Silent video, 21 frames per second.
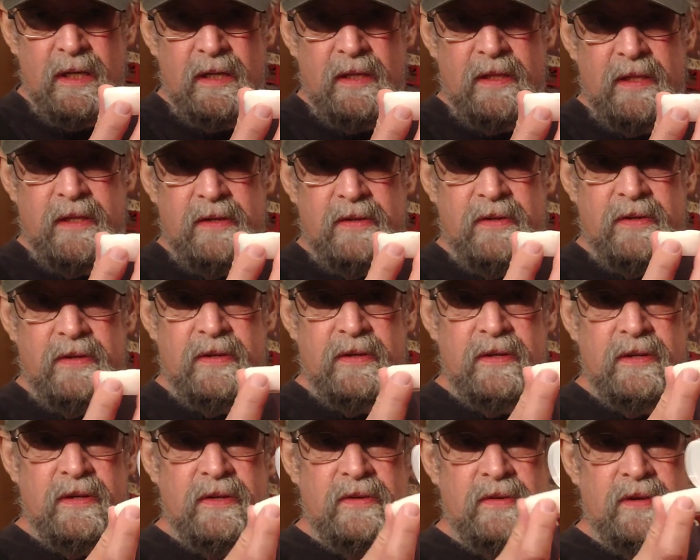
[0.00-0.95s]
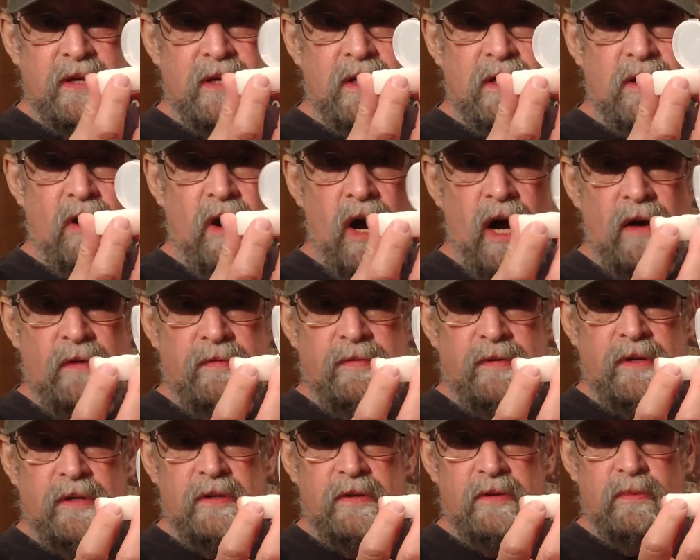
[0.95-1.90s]
This is a
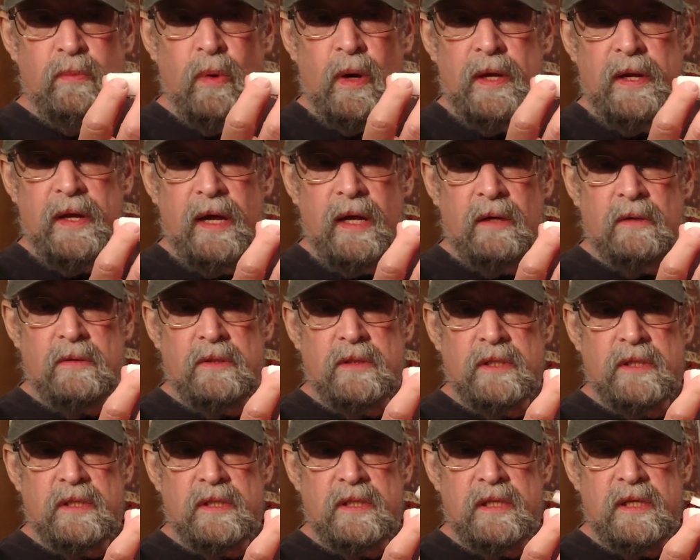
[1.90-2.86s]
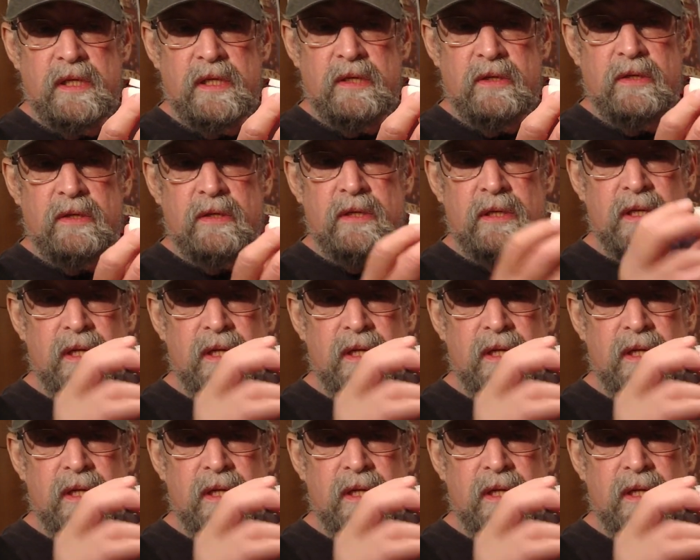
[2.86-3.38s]
Coughlin's 1 ounce container,